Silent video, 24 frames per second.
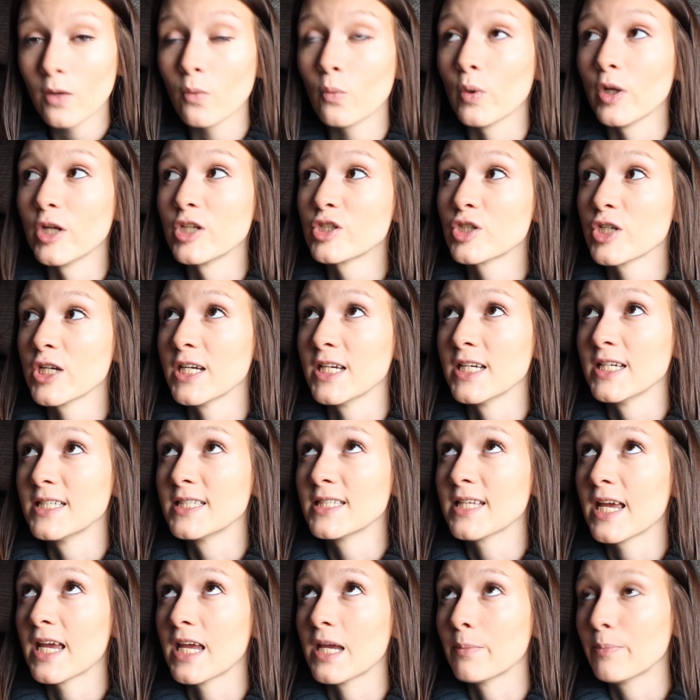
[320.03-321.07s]
which
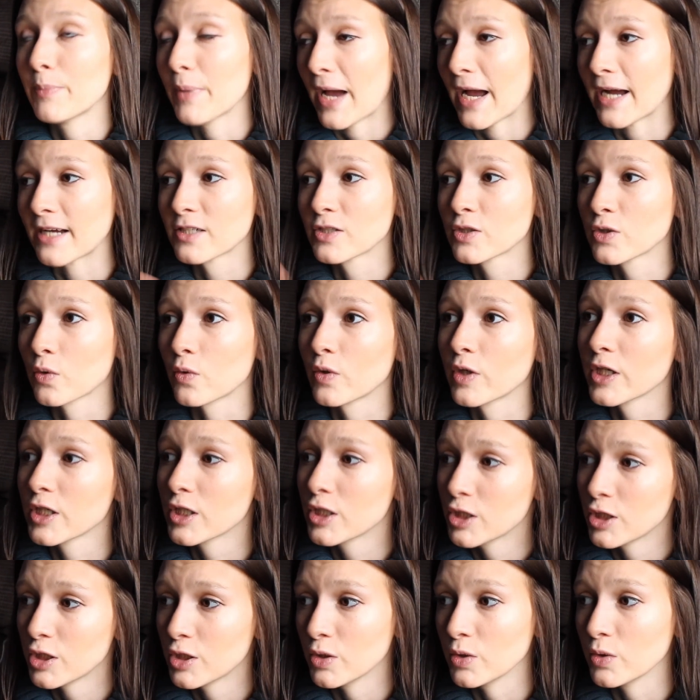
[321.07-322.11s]
is a backstory
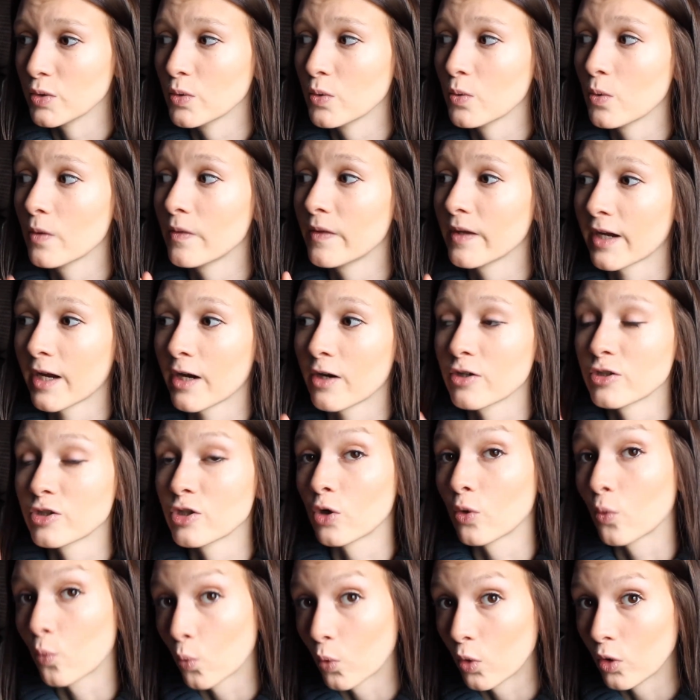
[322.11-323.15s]
to the
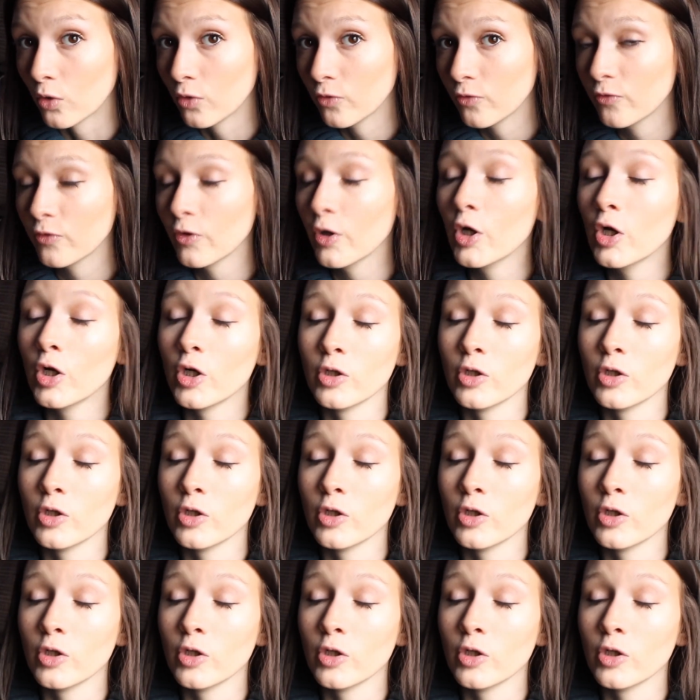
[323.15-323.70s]
character Wolf,